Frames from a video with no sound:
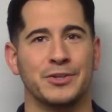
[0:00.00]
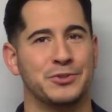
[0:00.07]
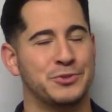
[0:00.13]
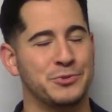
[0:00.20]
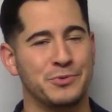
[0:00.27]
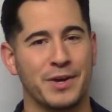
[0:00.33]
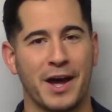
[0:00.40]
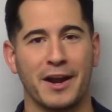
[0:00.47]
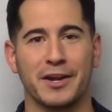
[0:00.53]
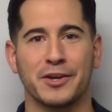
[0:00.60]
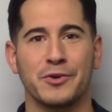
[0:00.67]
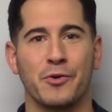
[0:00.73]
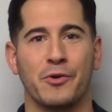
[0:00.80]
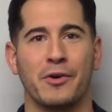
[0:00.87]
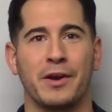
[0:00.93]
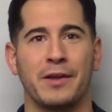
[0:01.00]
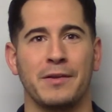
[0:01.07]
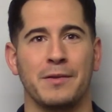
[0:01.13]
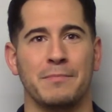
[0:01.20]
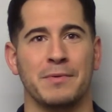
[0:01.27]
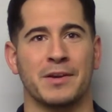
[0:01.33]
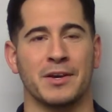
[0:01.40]
Do not ignore
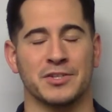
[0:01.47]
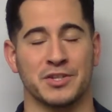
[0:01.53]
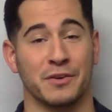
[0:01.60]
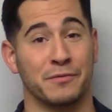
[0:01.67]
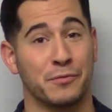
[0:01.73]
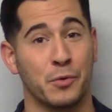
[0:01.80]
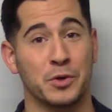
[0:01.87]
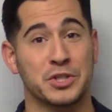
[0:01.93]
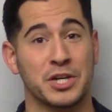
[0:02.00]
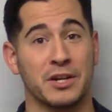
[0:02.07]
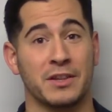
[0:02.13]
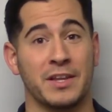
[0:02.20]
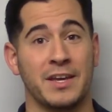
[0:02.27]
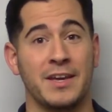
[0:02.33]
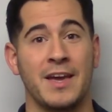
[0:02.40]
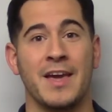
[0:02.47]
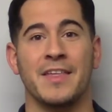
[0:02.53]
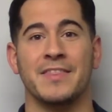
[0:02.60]
it because unfortunately,